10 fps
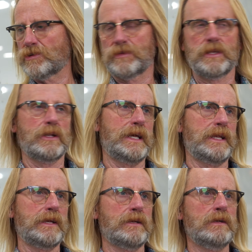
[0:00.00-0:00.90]
so the
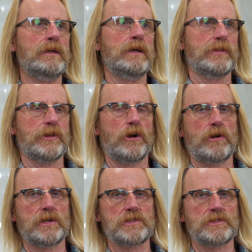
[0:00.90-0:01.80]
lighting, the
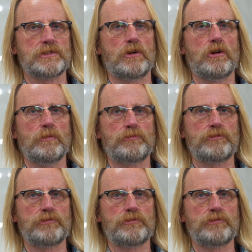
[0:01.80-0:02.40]
harnesses are all